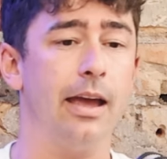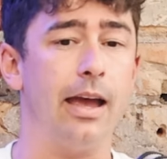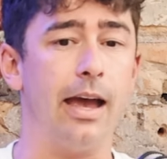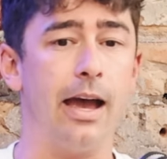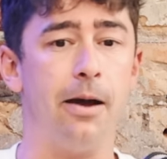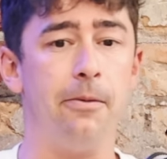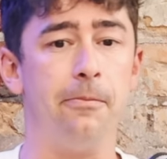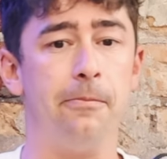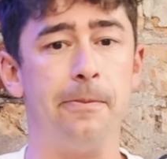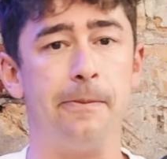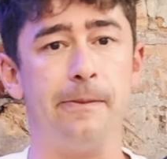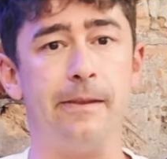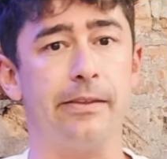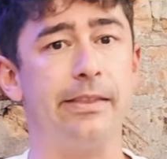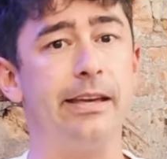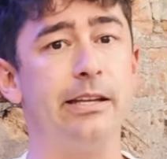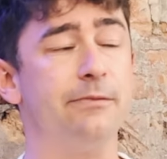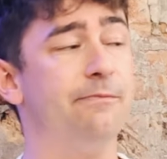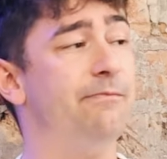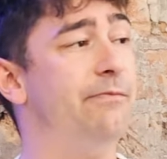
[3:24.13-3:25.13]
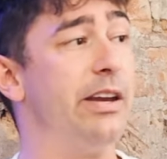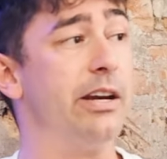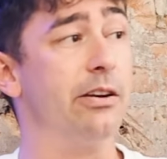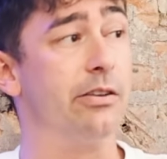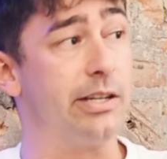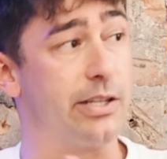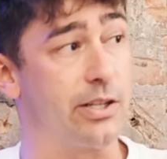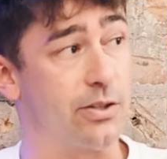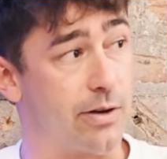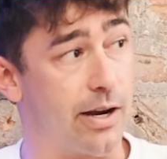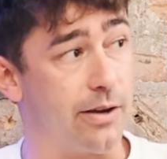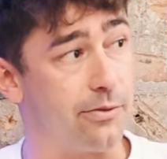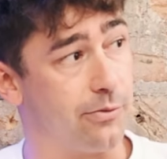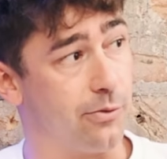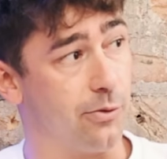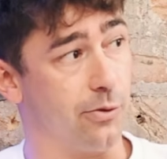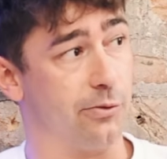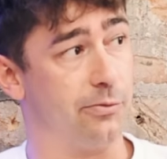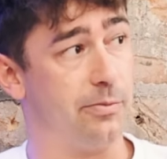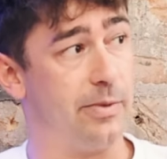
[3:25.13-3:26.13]
Now that's very
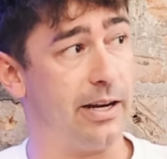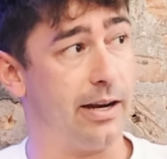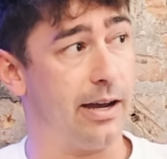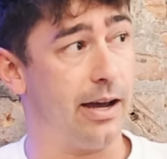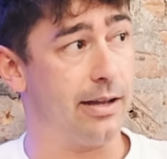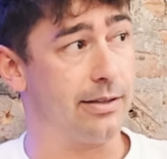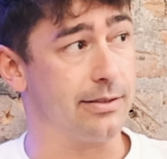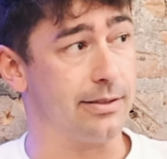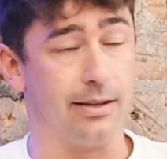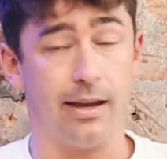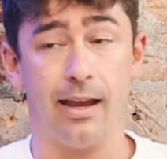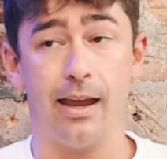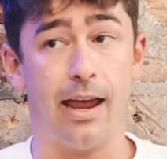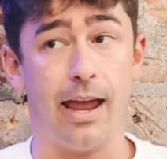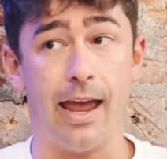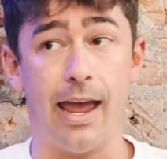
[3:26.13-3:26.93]
straightforward for me to answer.